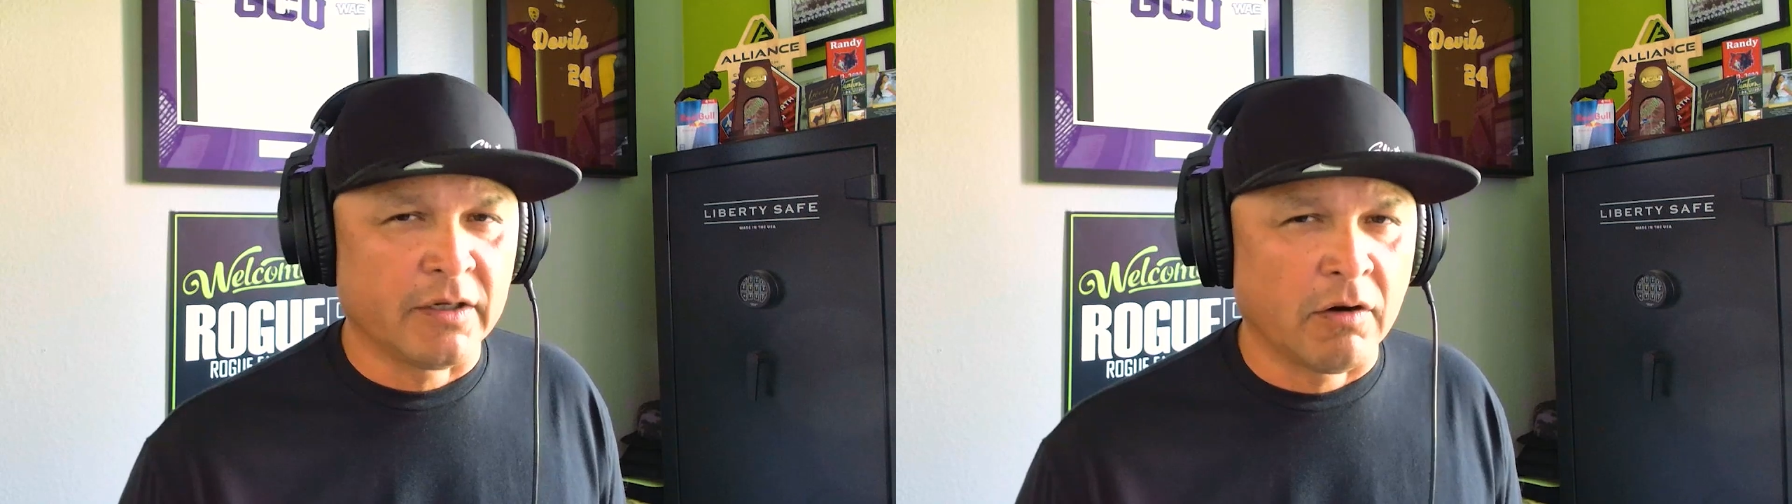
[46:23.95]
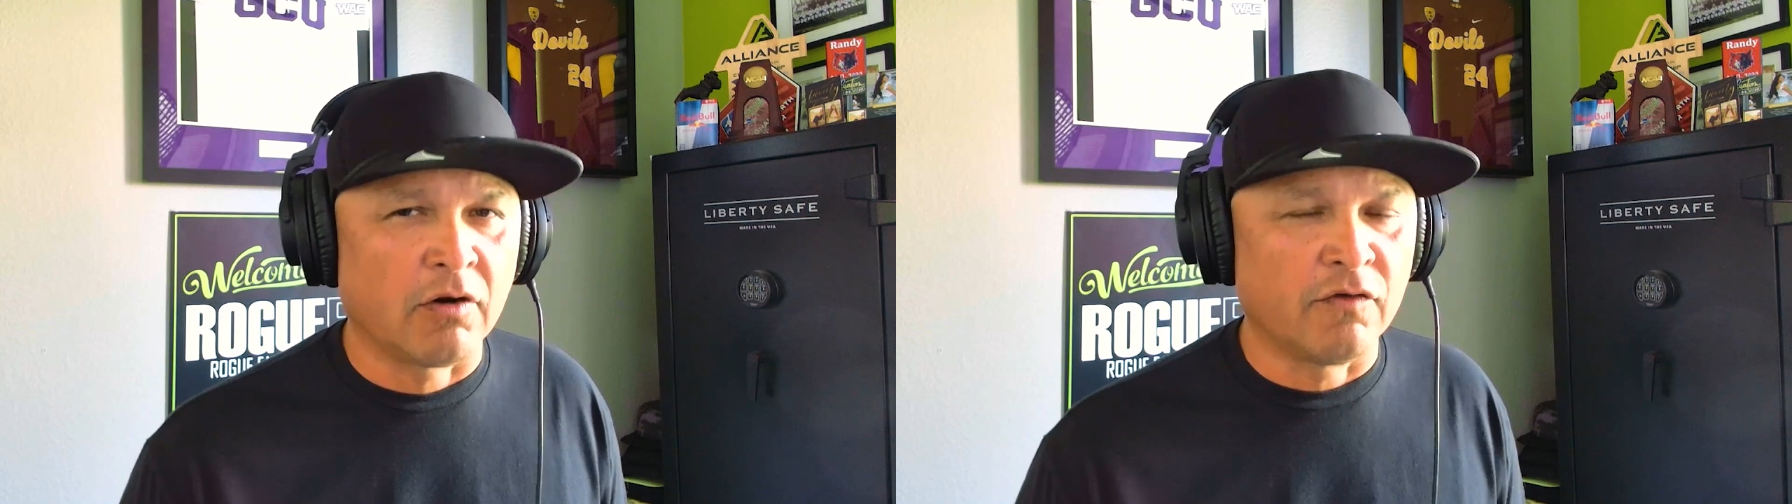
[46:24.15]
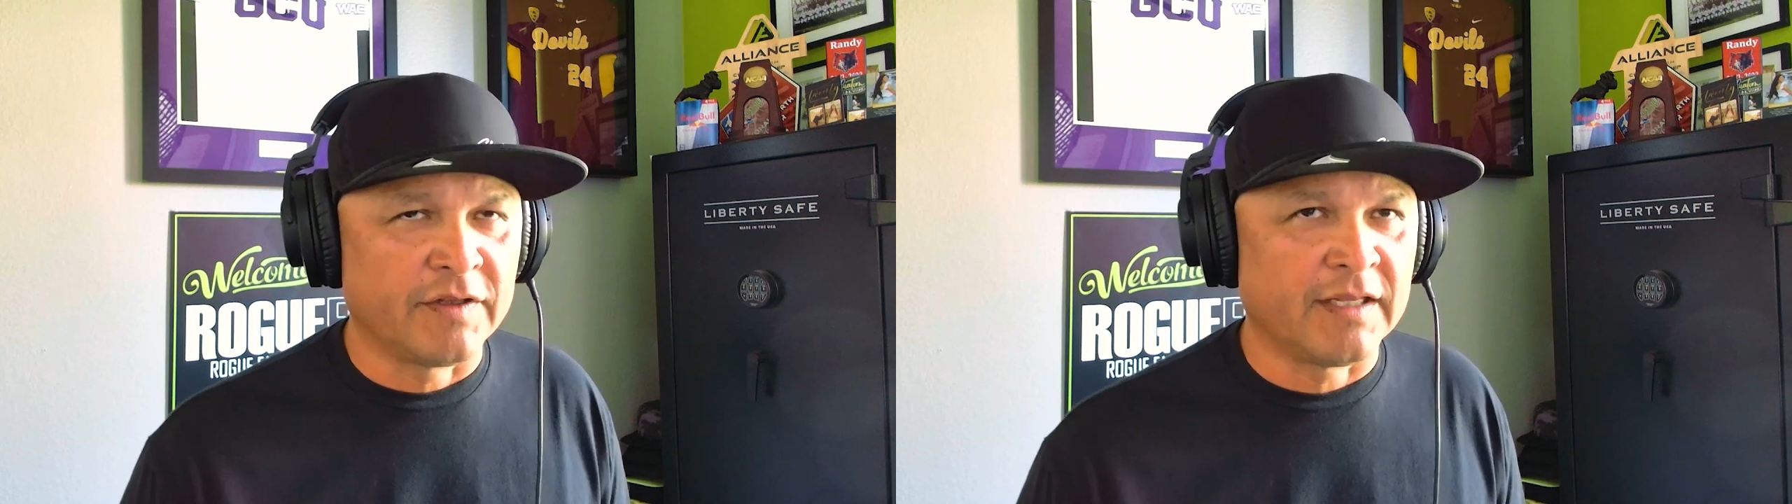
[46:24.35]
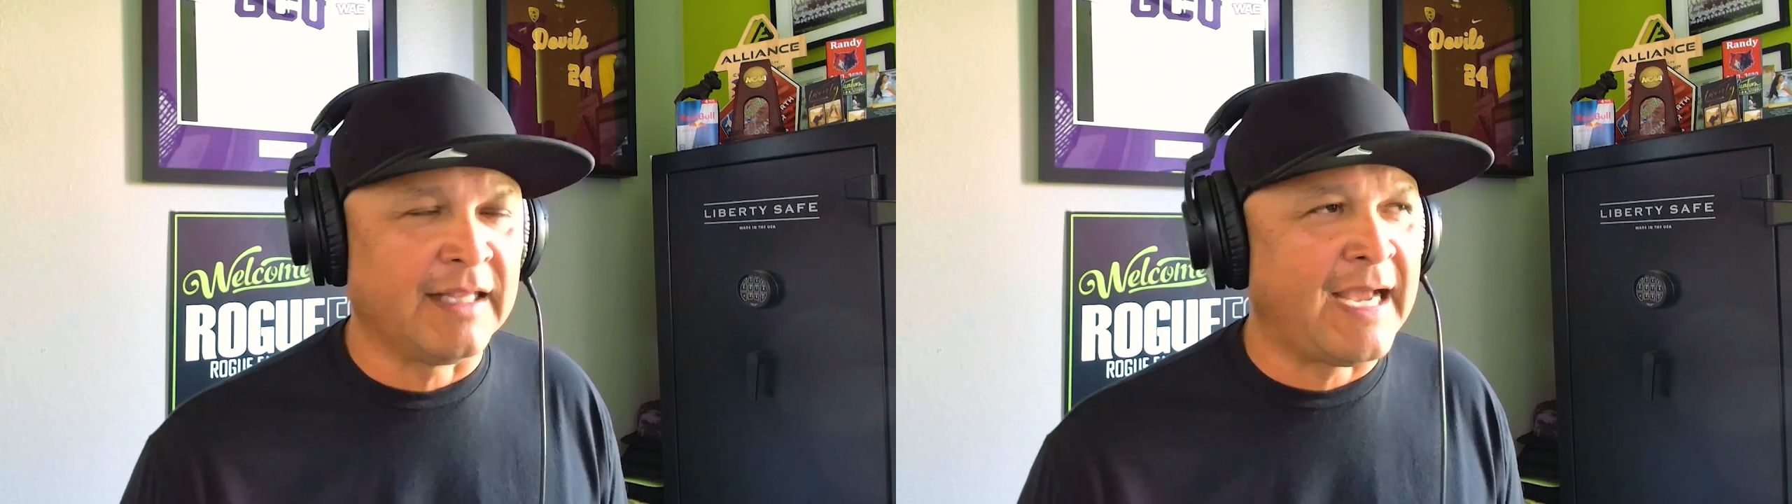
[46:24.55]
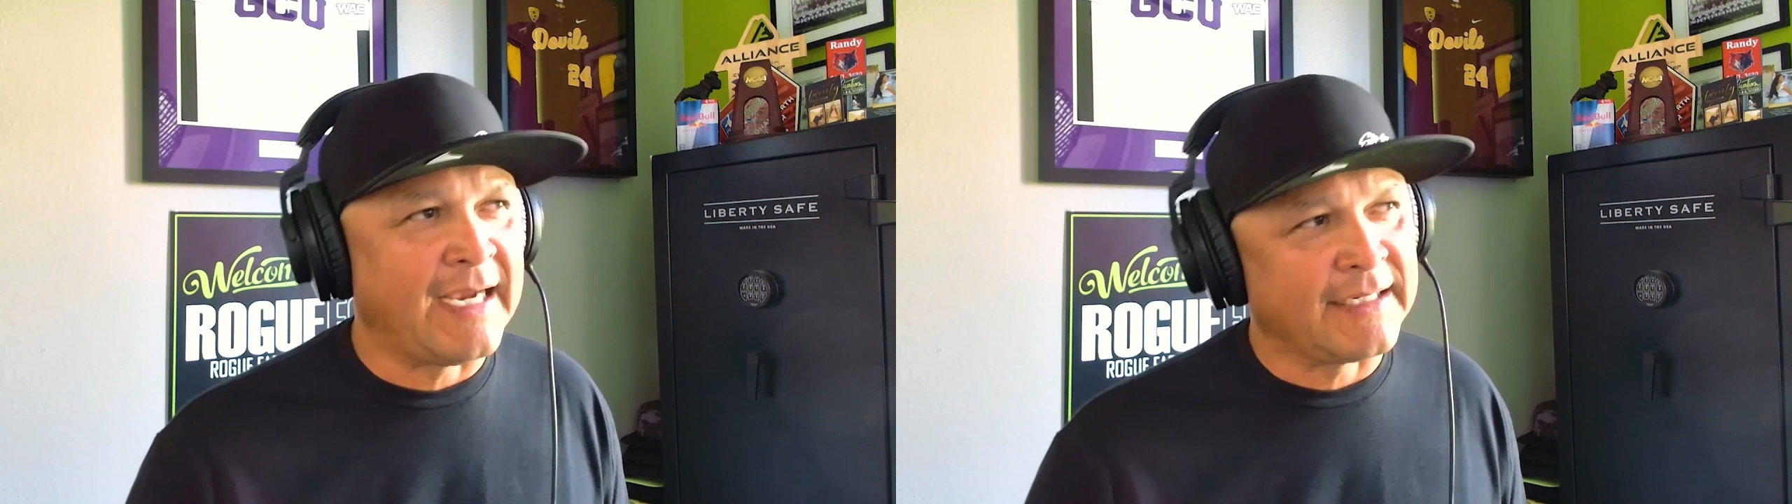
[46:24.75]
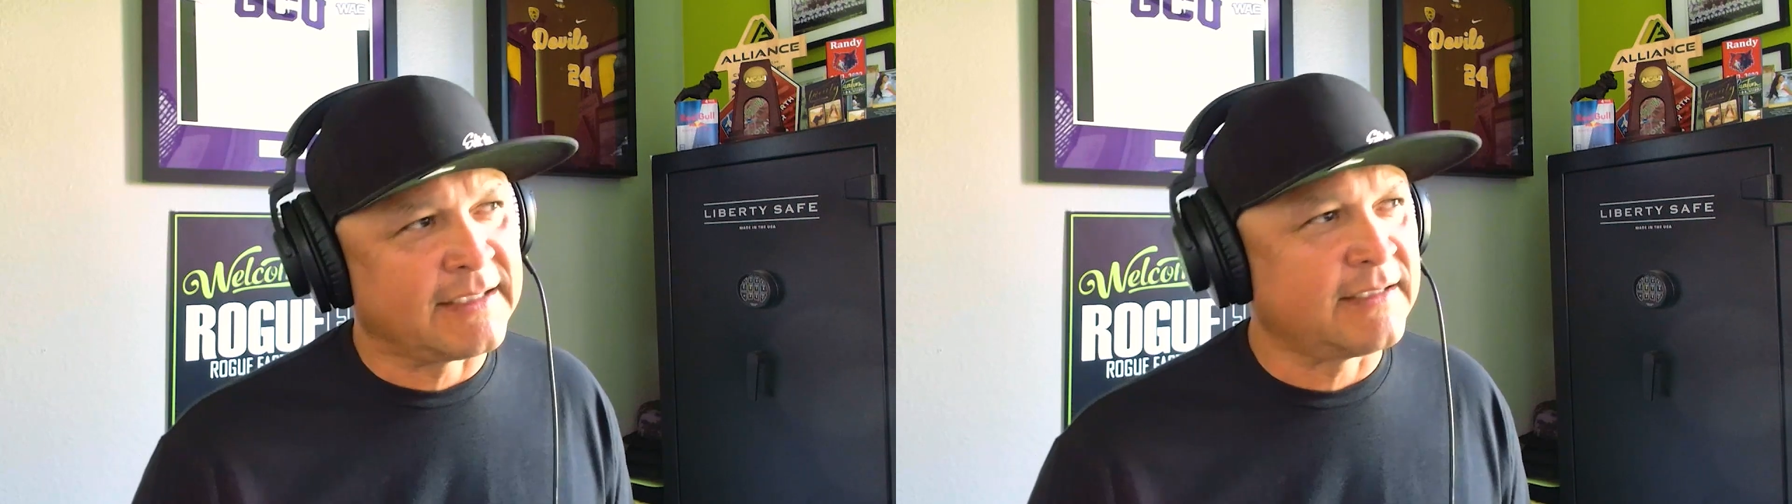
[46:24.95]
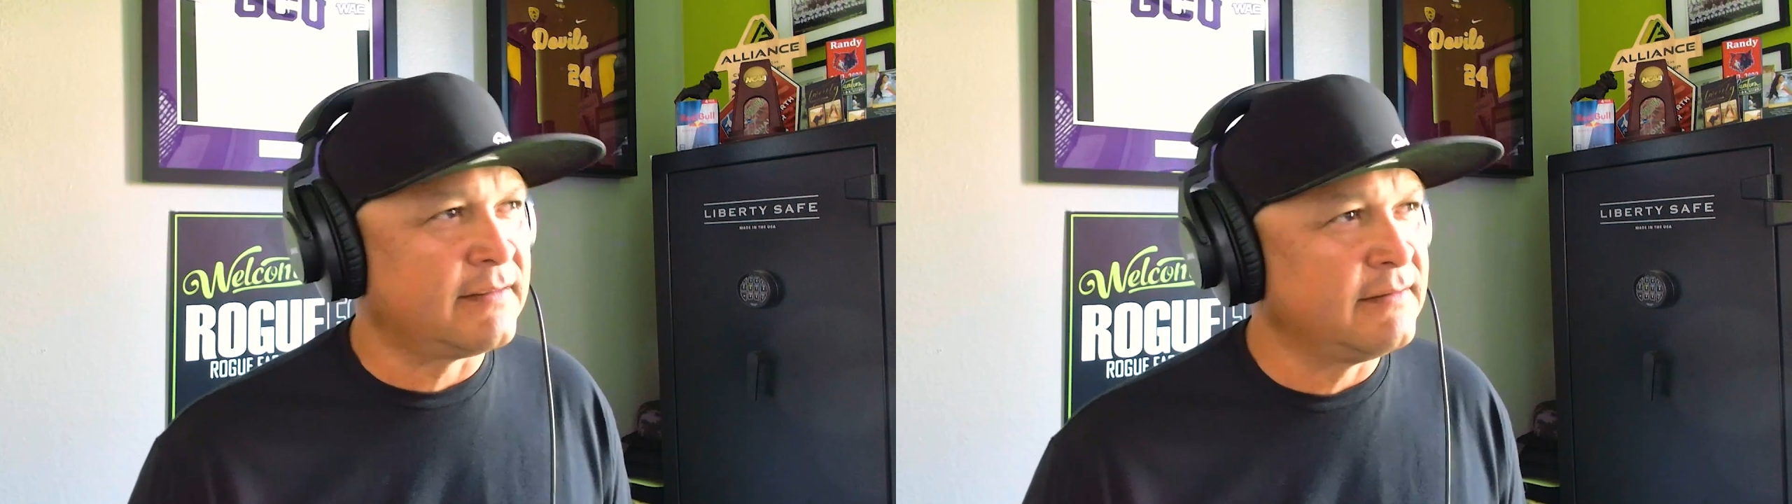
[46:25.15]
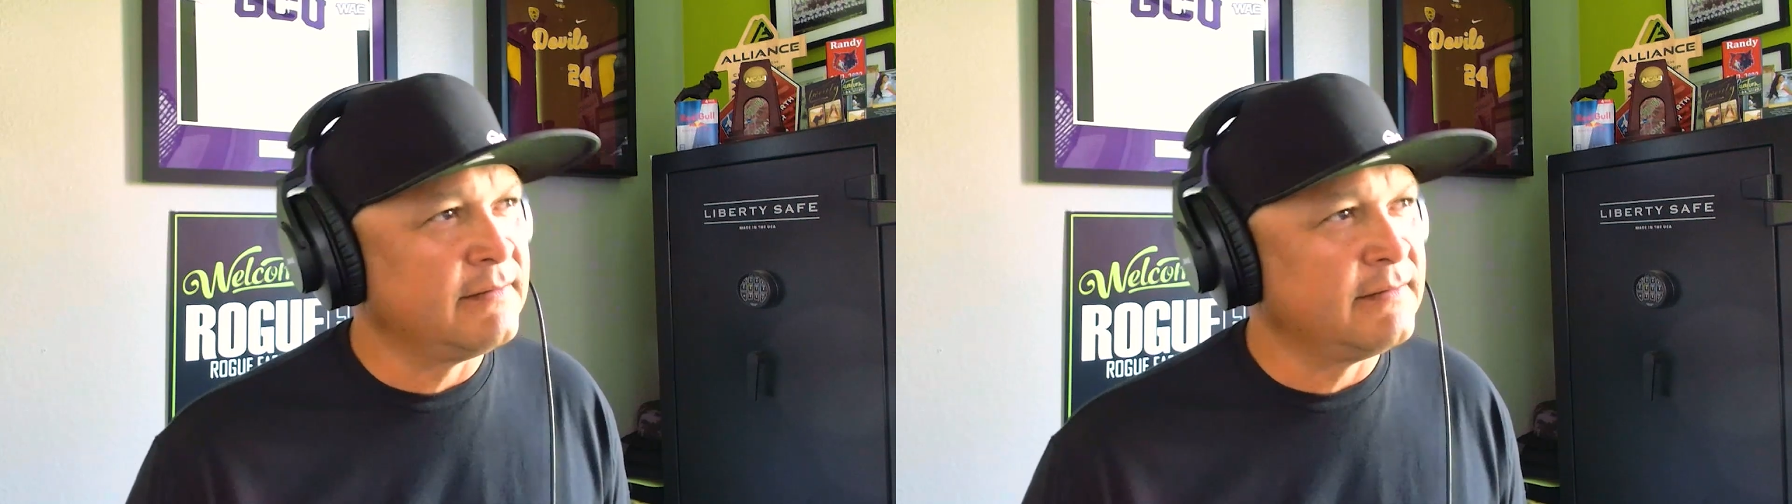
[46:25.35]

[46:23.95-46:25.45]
hard over the last